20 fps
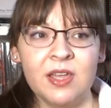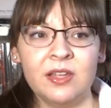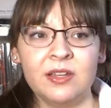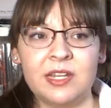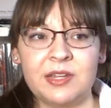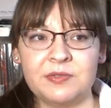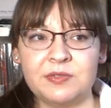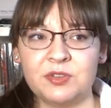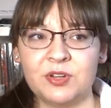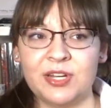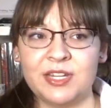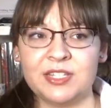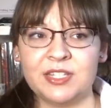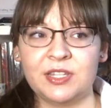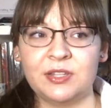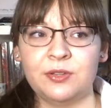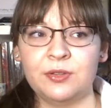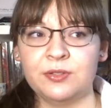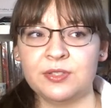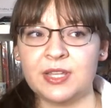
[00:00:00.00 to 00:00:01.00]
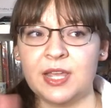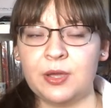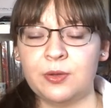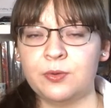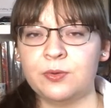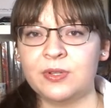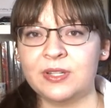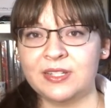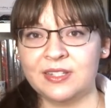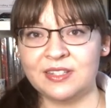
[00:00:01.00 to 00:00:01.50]
named Tracy who's
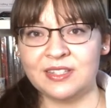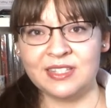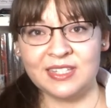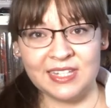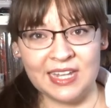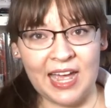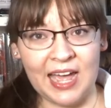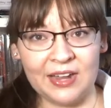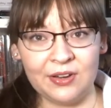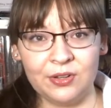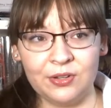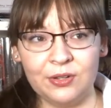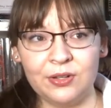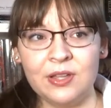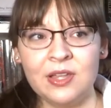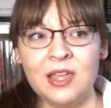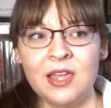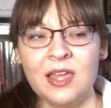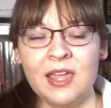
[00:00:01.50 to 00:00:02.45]
out in Seattle,